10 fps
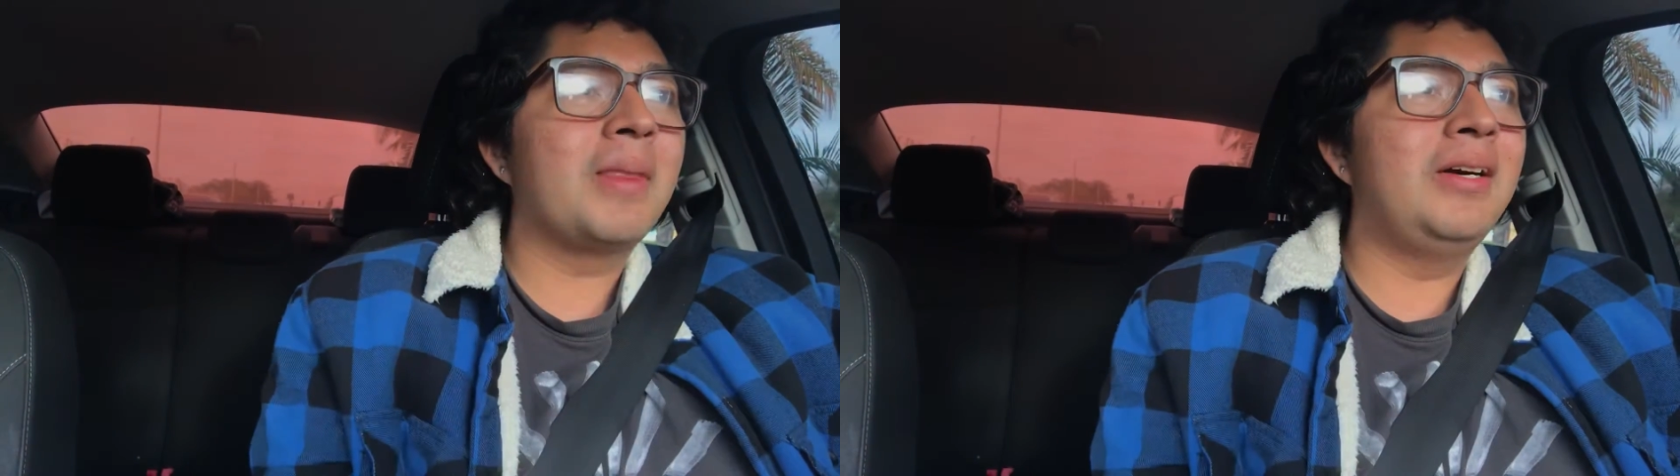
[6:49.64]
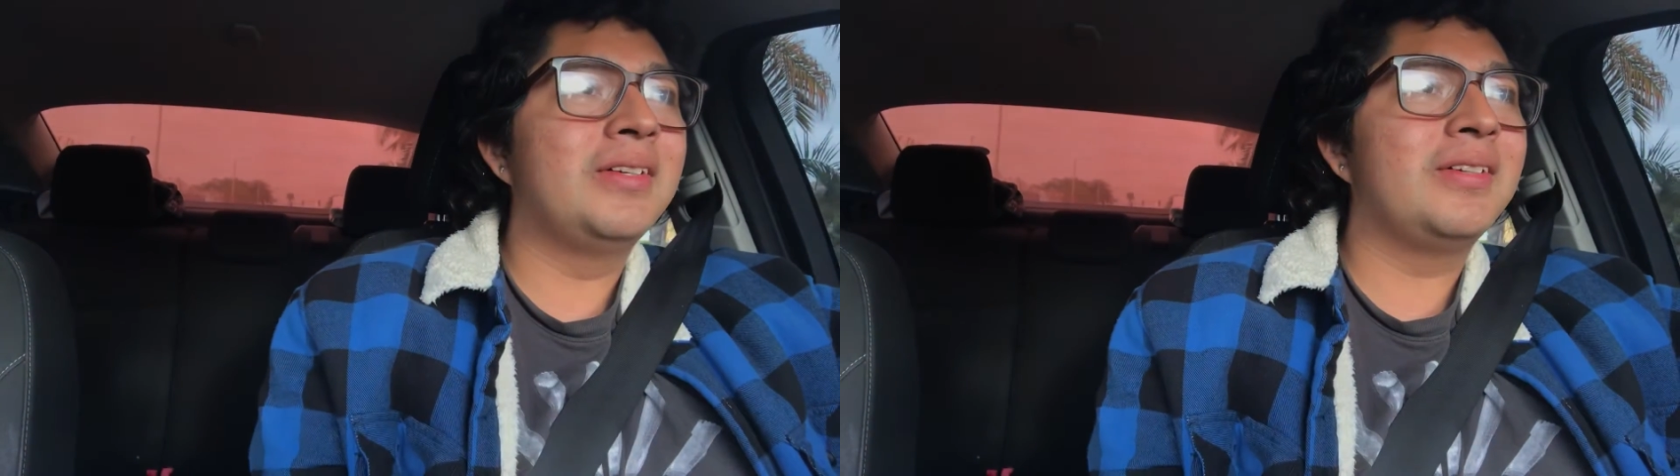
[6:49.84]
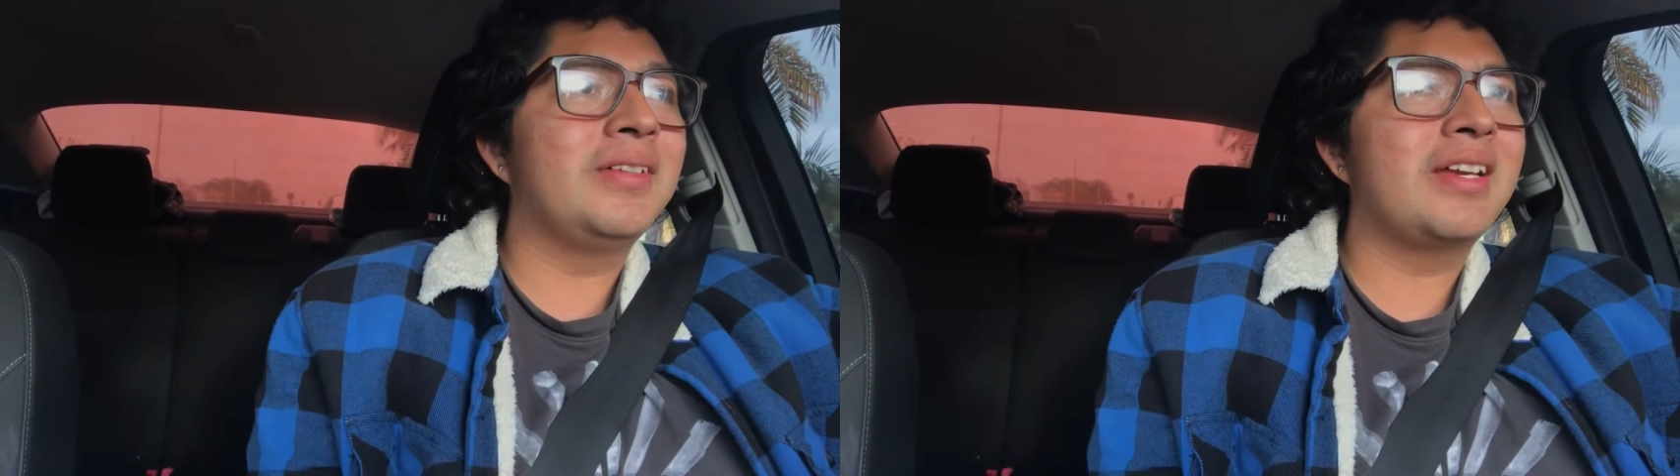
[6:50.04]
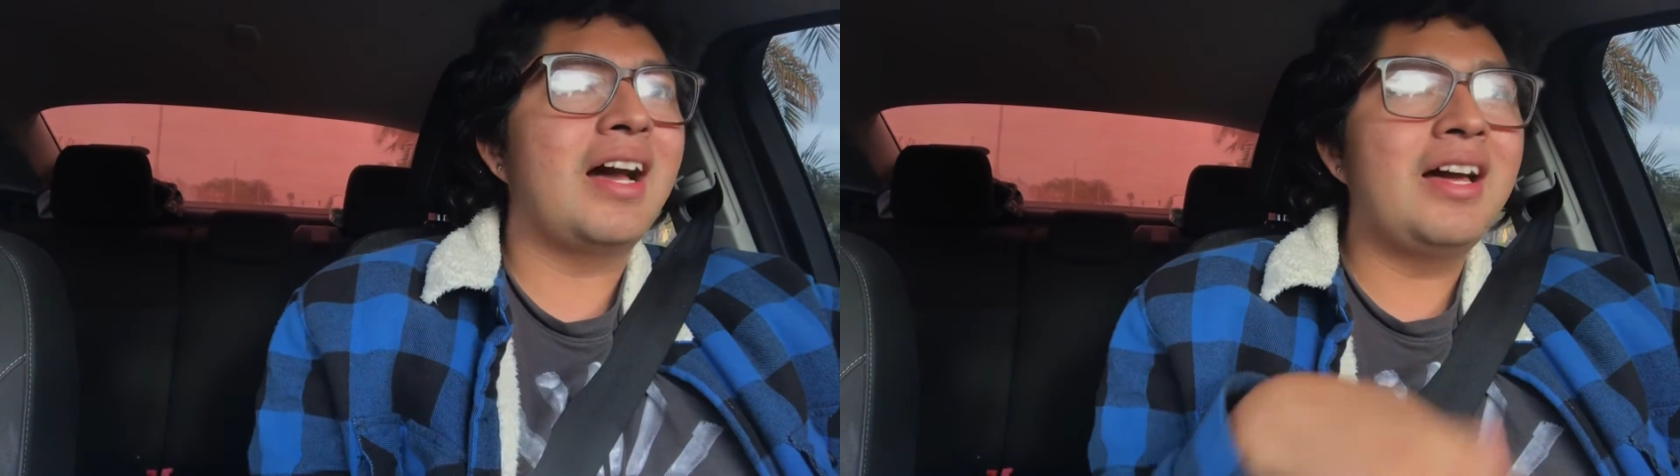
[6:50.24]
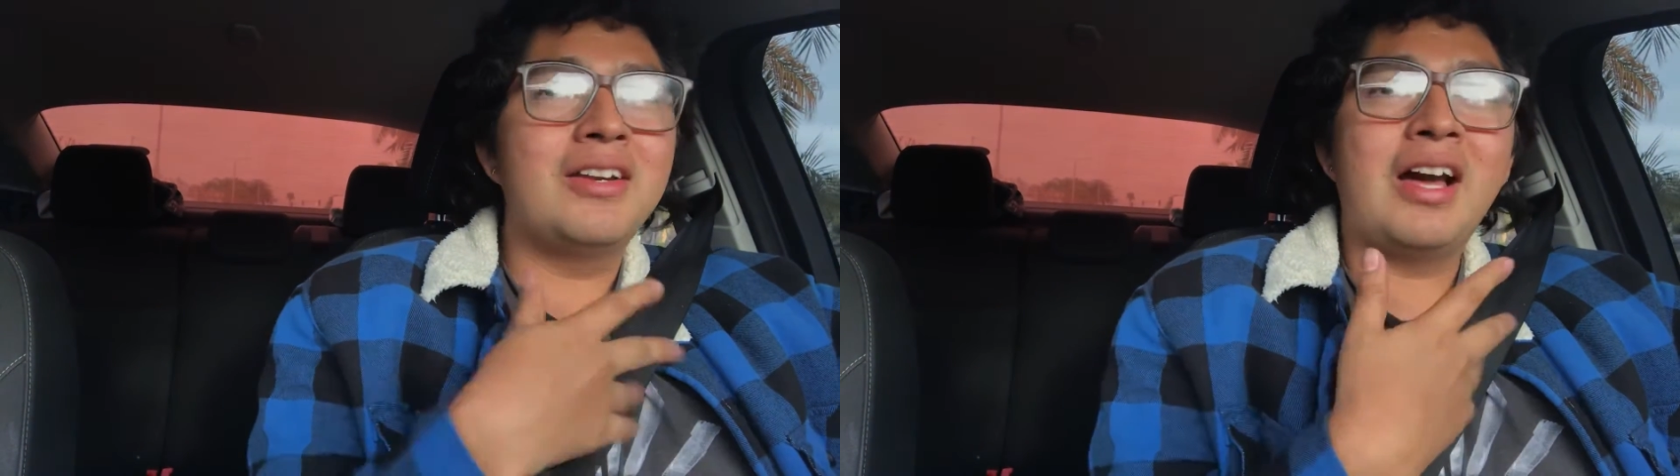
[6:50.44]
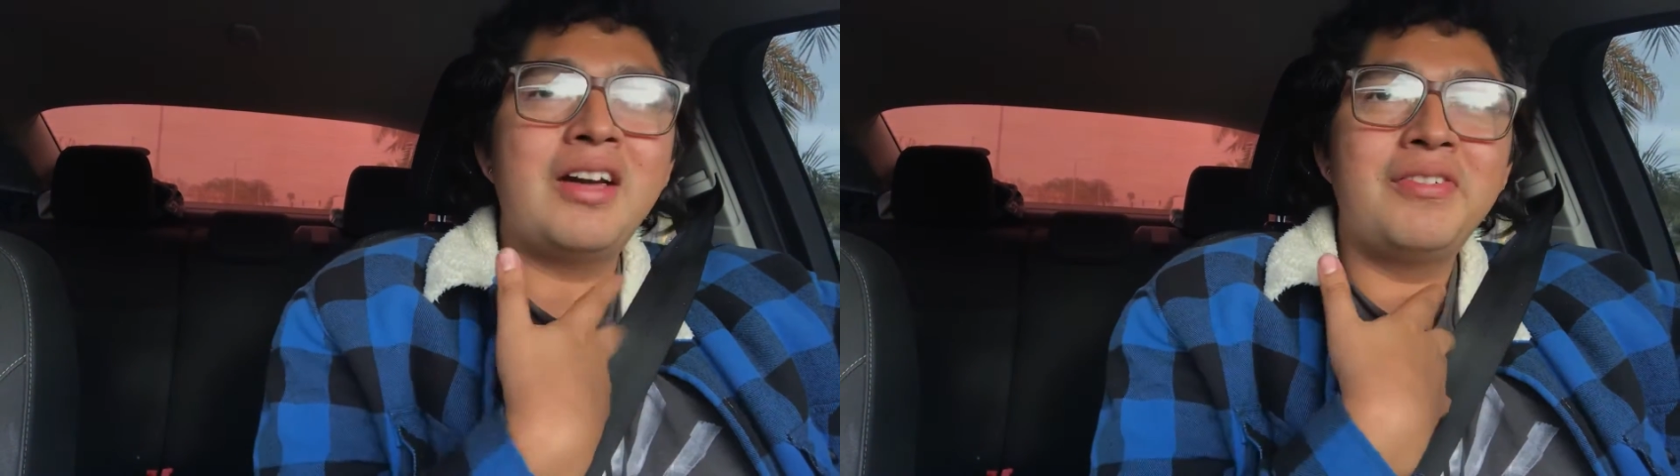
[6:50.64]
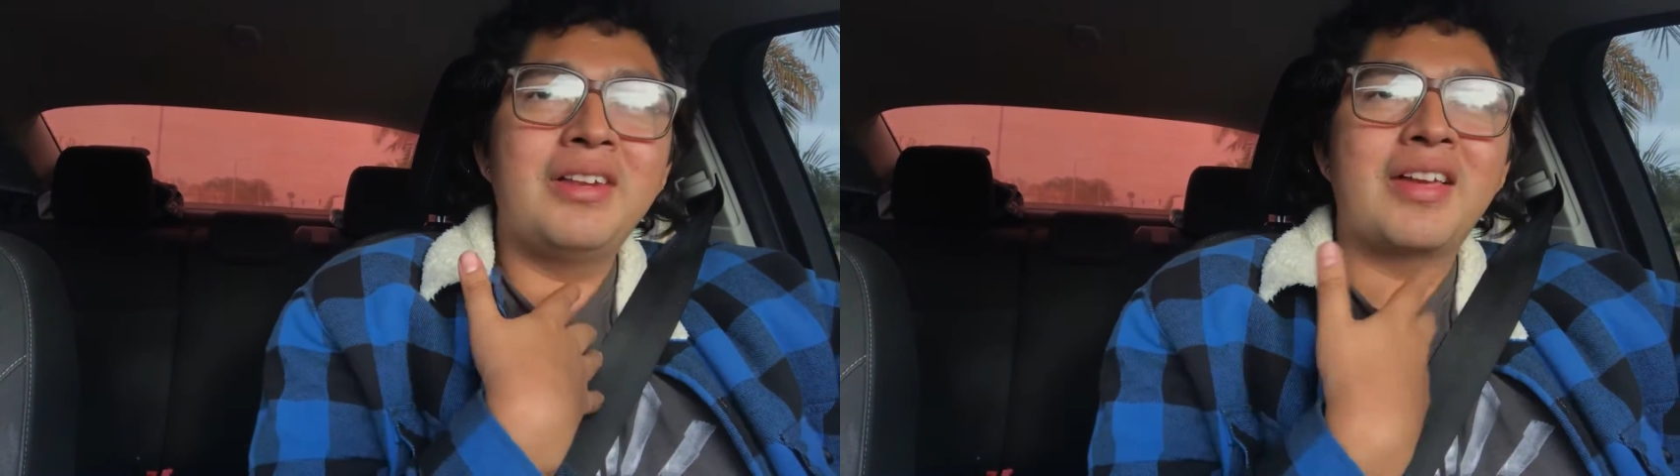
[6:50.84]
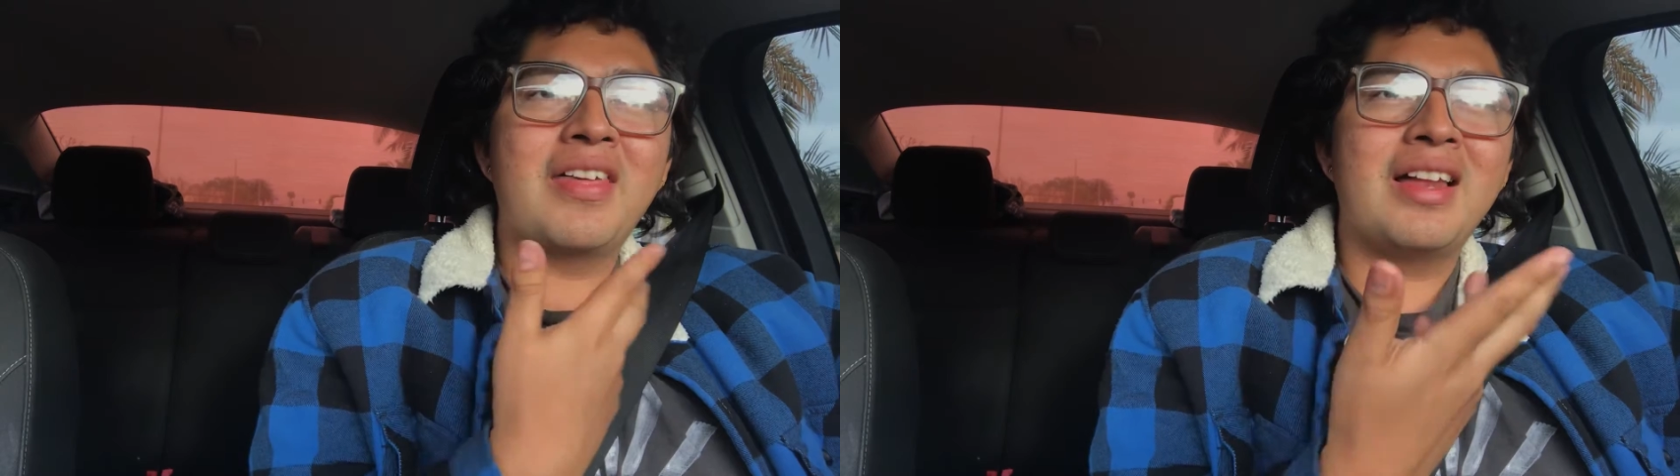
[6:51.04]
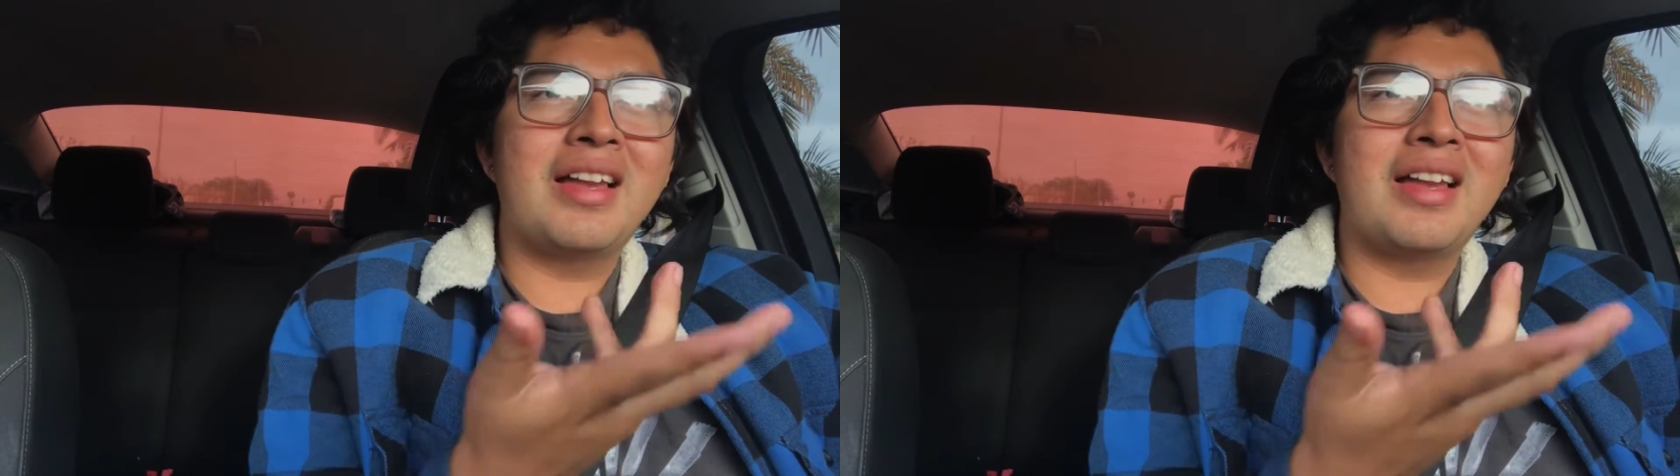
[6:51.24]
I don't know. Like I I feel like that.